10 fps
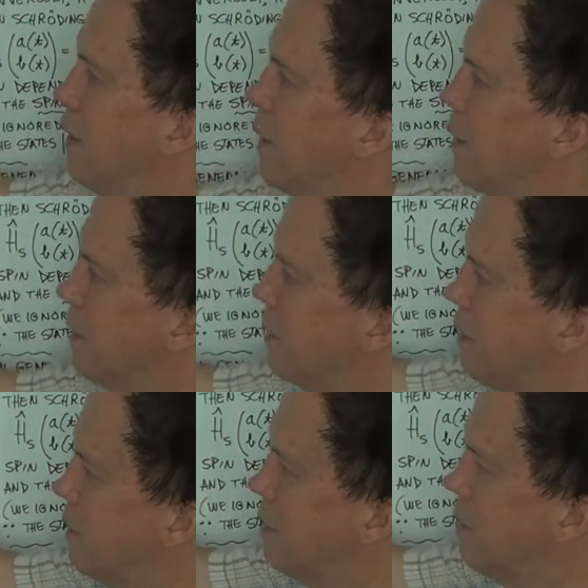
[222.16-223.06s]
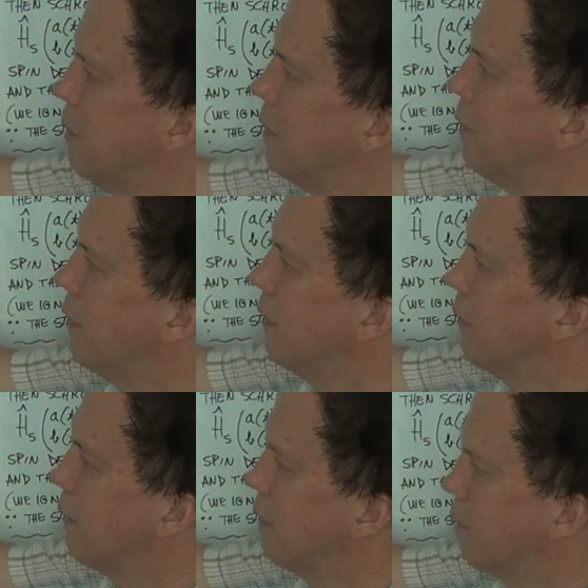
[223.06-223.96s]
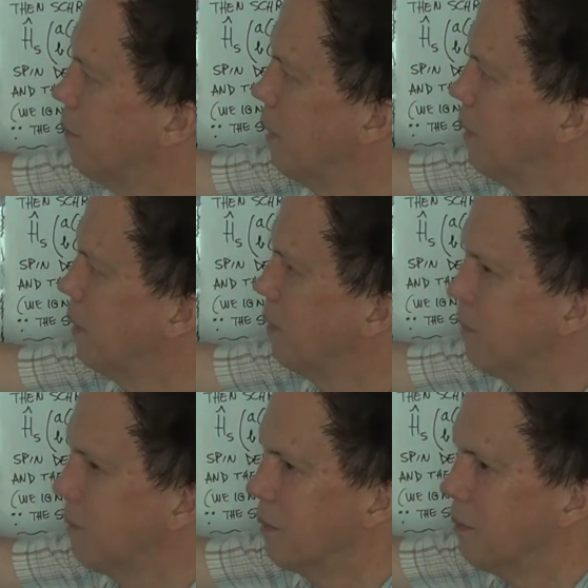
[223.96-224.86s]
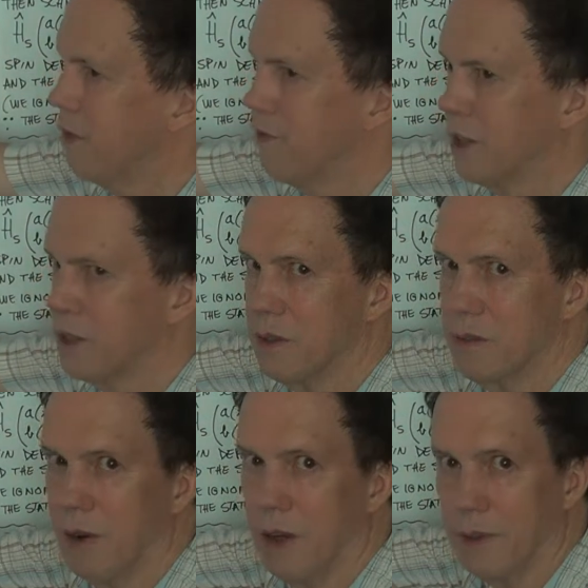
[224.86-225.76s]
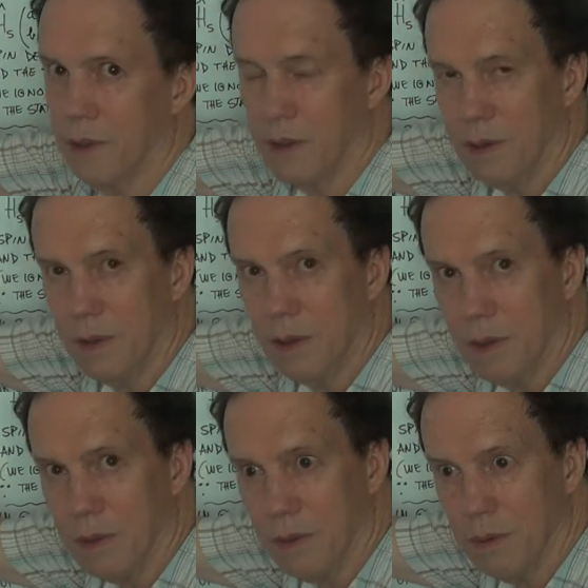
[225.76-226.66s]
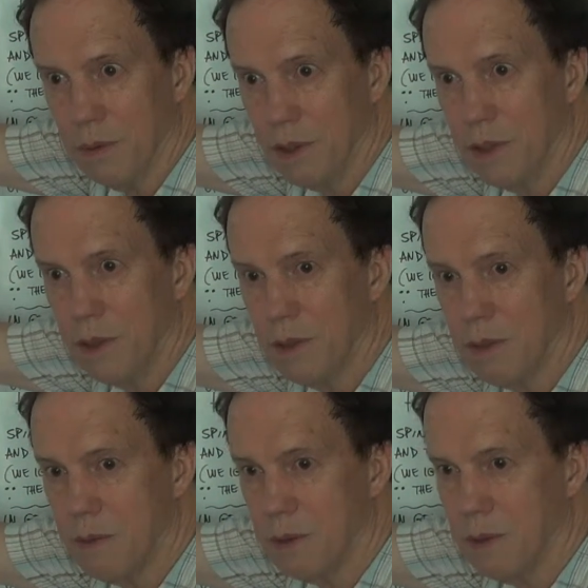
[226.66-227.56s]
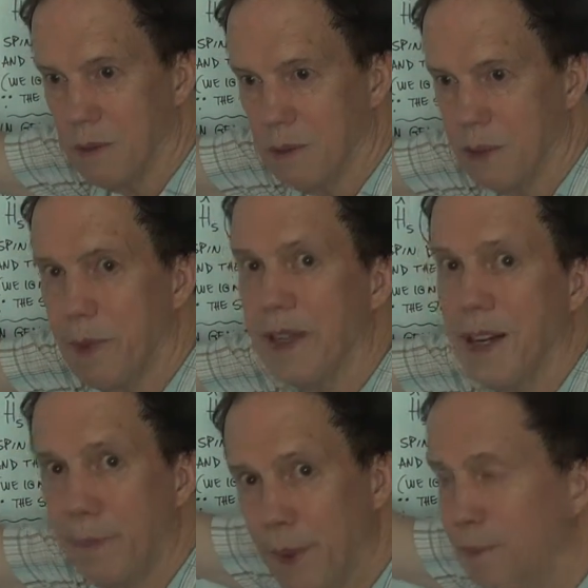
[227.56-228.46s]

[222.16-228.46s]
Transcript: is the component, the wave function relevant to the spin up